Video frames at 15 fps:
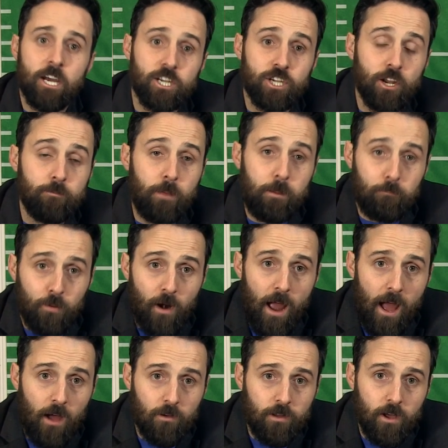should be
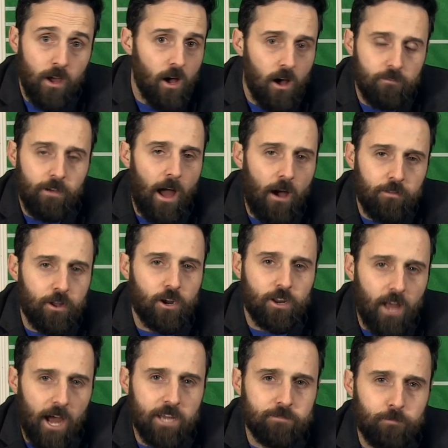proud of how their
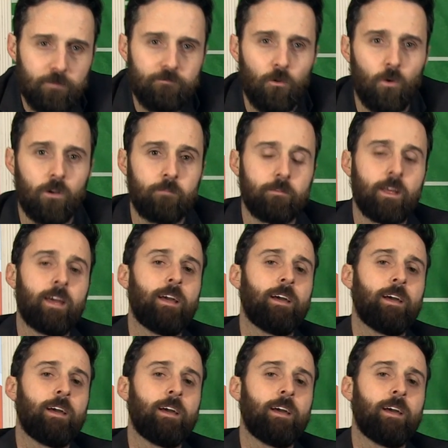guys performed.